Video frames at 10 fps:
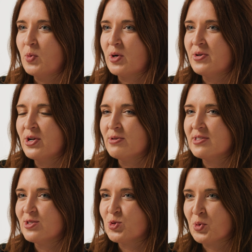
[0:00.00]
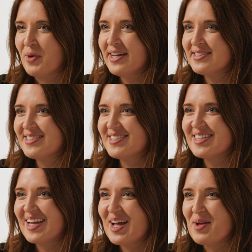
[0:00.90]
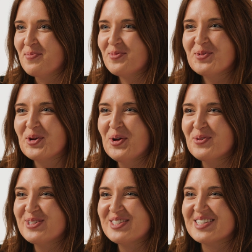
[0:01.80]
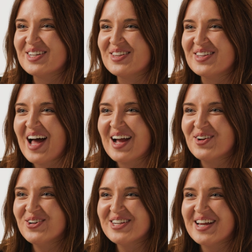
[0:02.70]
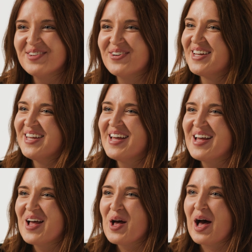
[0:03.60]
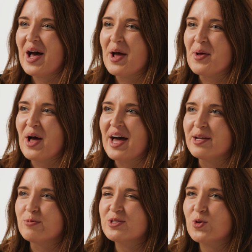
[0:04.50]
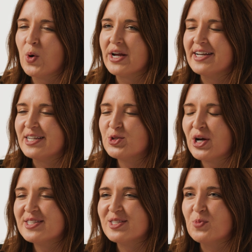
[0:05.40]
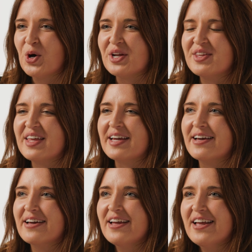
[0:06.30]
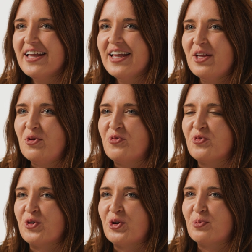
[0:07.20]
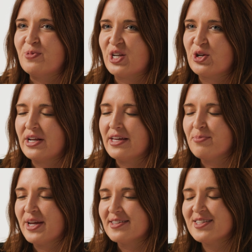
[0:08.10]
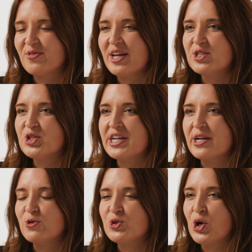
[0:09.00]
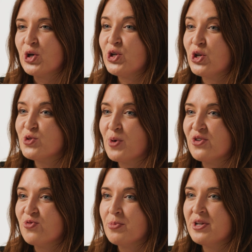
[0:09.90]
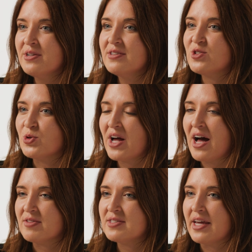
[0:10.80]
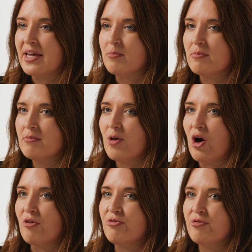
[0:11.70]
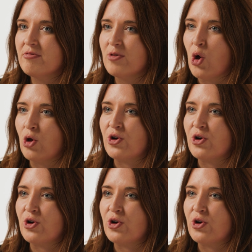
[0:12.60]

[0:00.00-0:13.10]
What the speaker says: We were known as the Dormettes, who still hang out anyway. And it was quite an interesting one, I think, for particularly being a civil engineer. There's not a huge amount of women, so to have a team of all